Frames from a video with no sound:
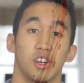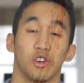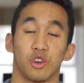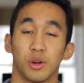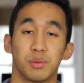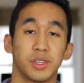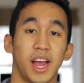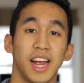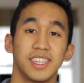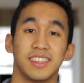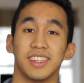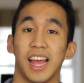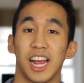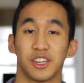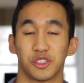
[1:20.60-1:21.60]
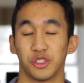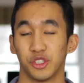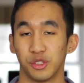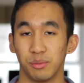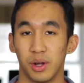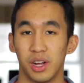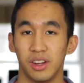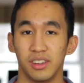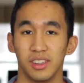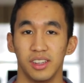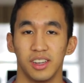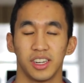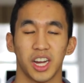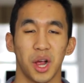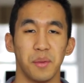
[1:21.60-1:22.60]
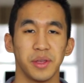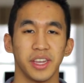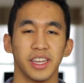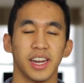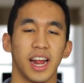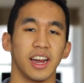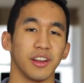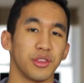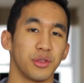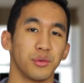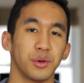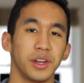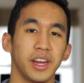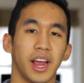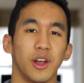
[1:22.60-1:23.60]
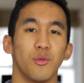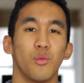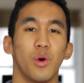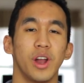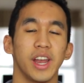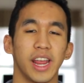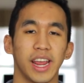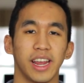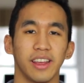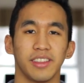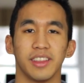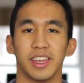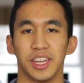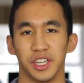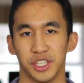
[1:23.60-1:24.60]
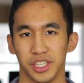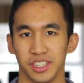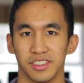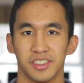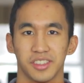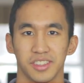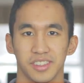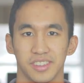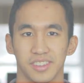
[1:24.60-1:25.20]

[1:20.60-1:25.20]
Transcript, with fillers: Group size is extra small, coming in at 3 and 1 8 inches.